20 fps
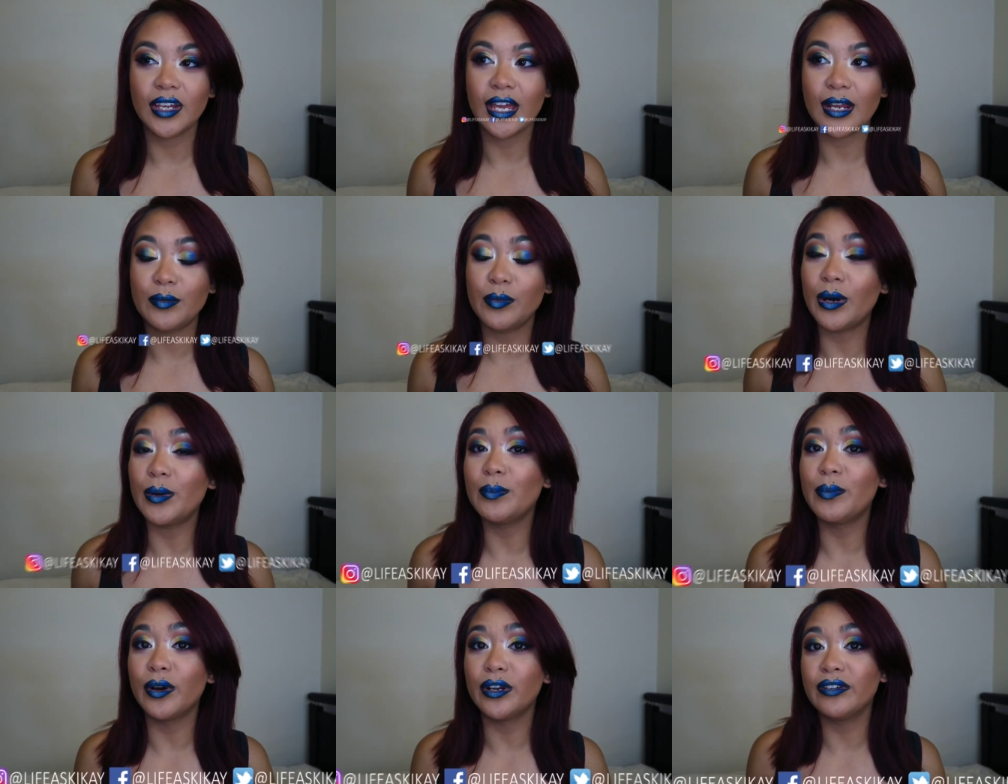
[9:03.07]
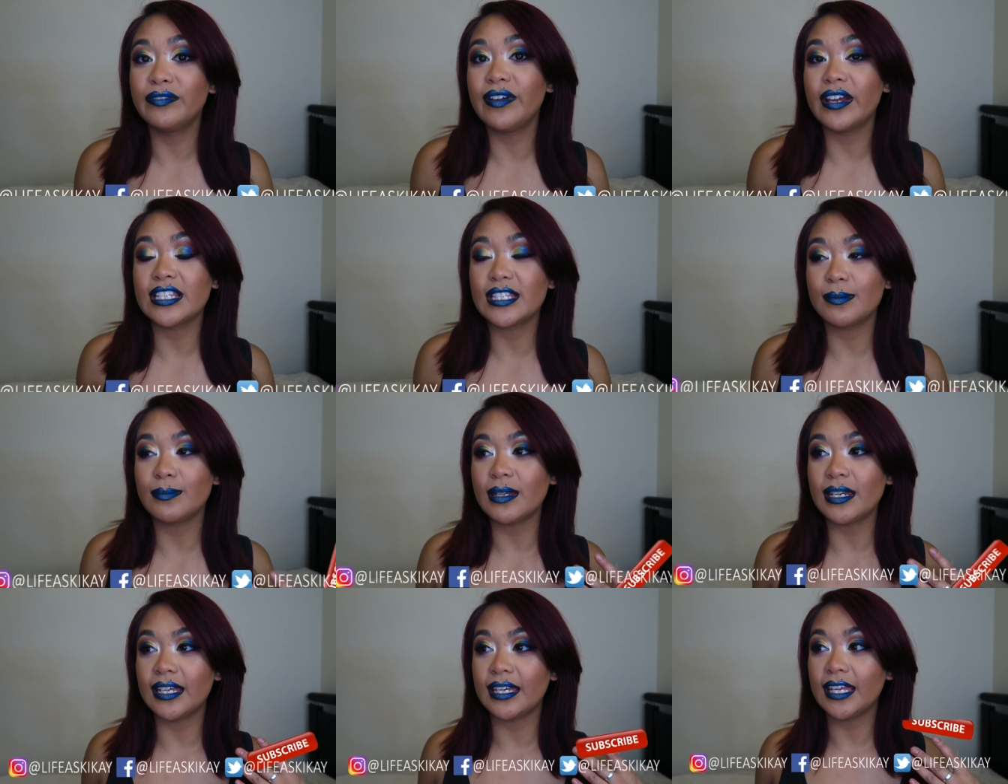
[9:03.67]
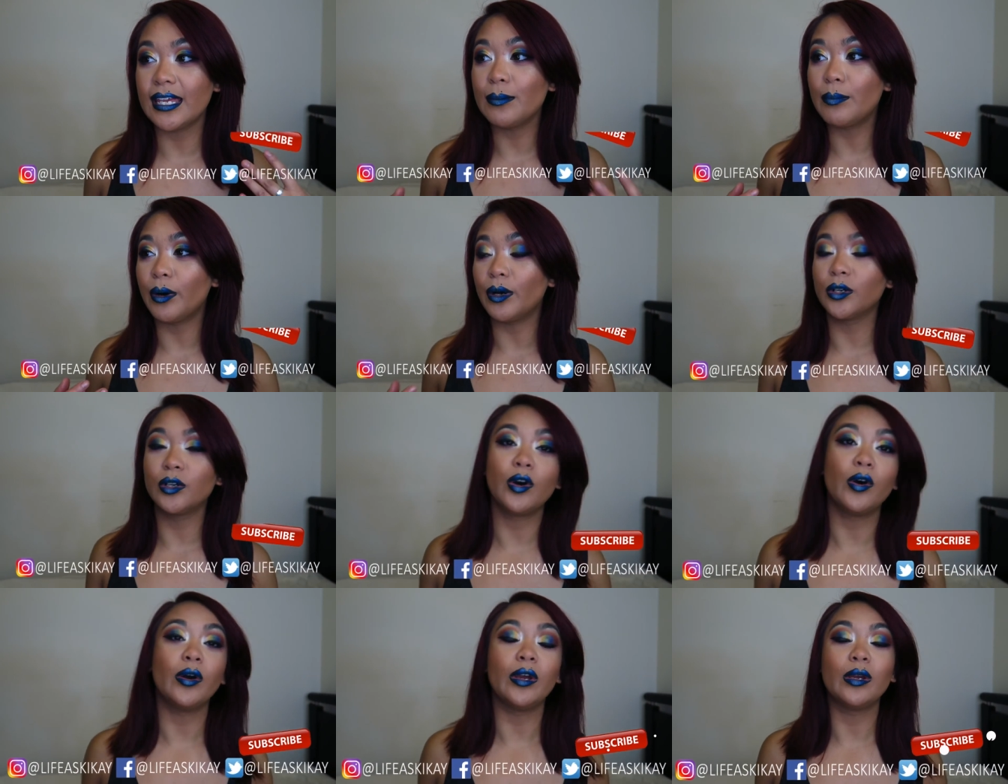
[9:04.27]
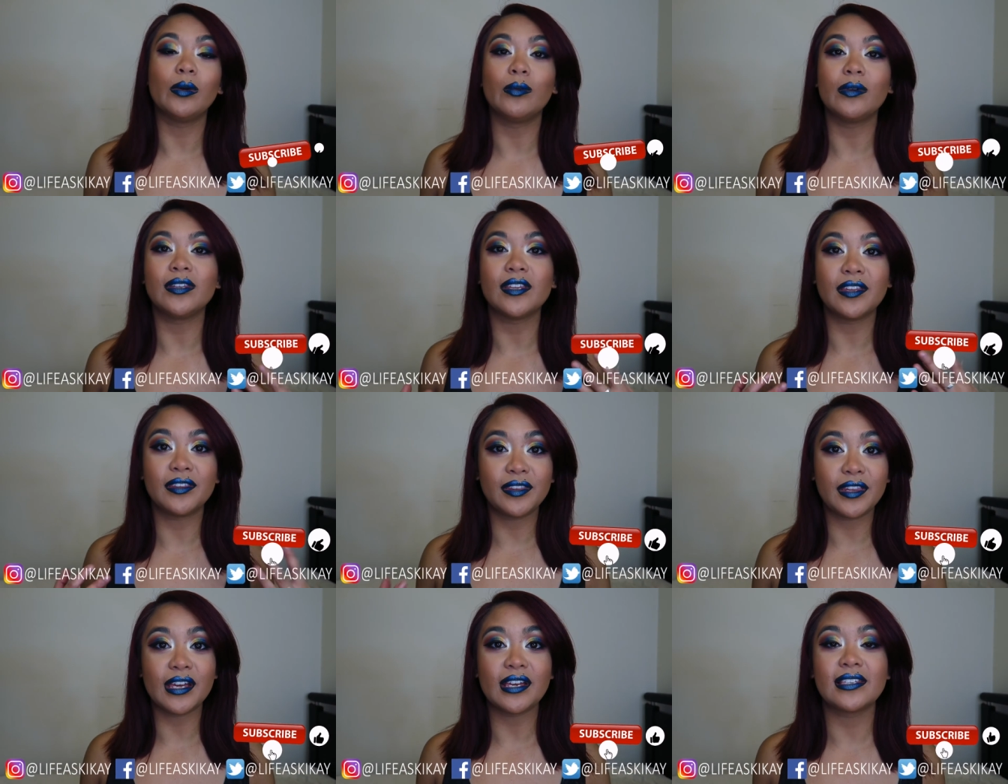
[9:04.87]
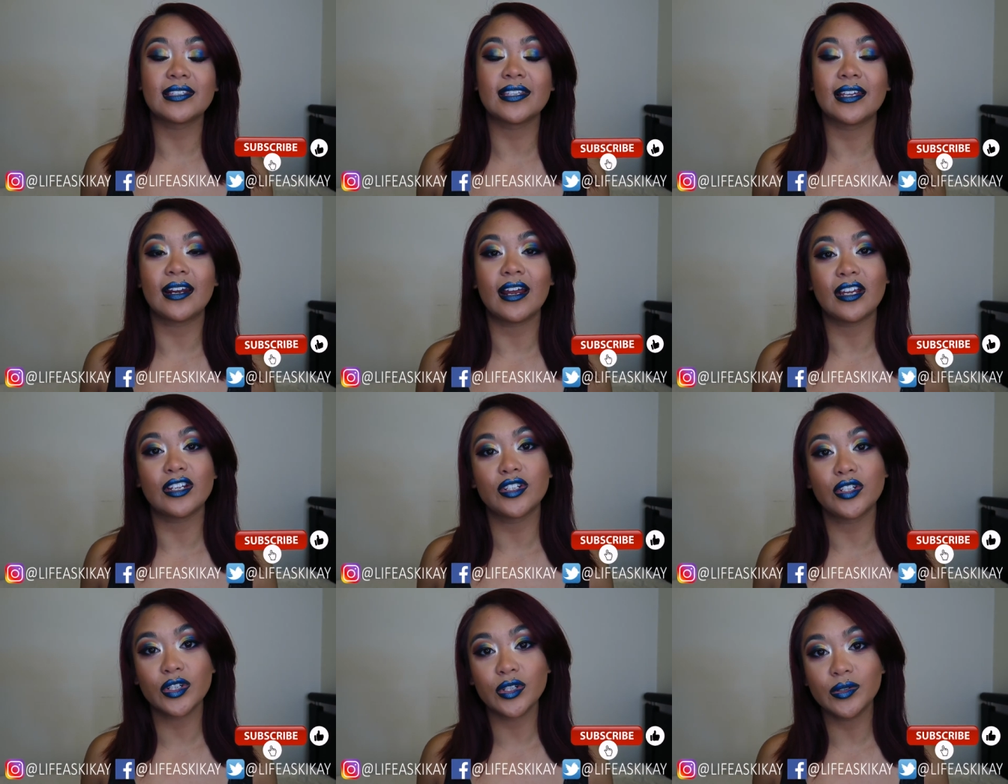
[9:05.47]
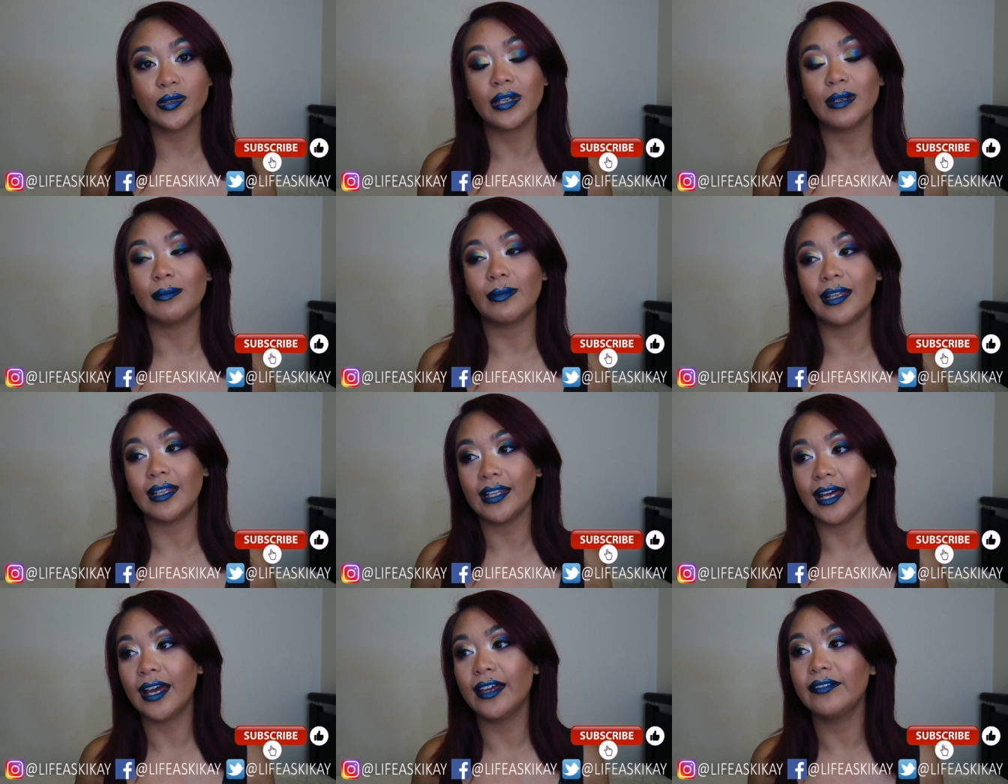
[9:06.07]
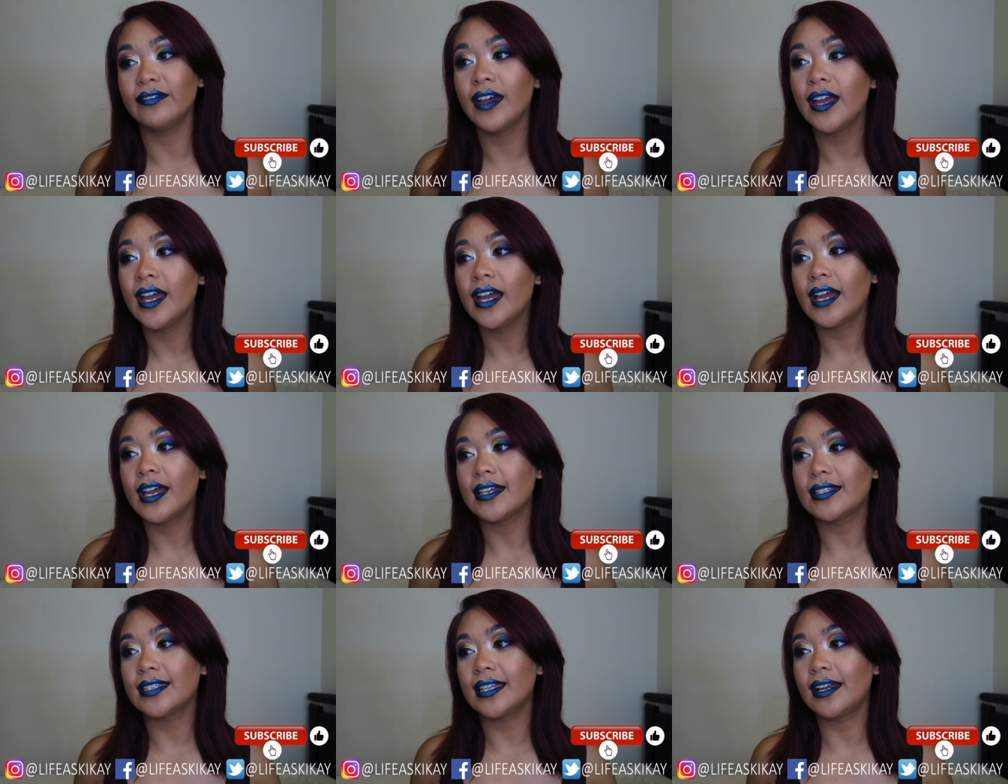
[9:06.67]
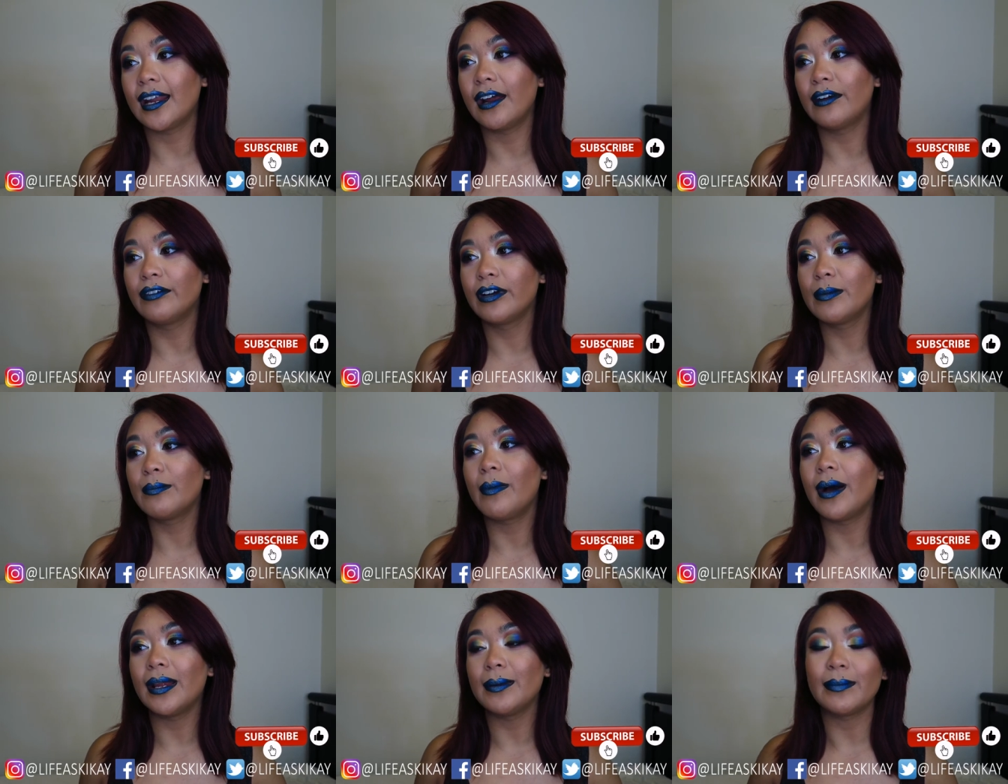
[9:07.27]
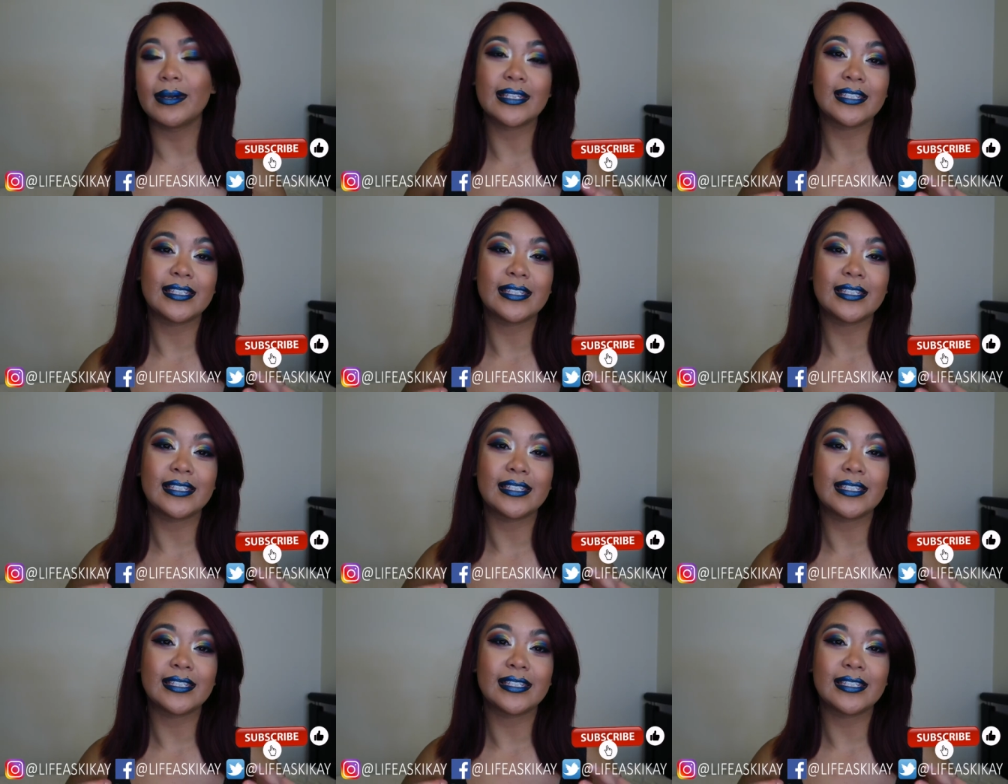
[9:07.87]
and what motivates me to keep on going with the things that I do in my life is that I remind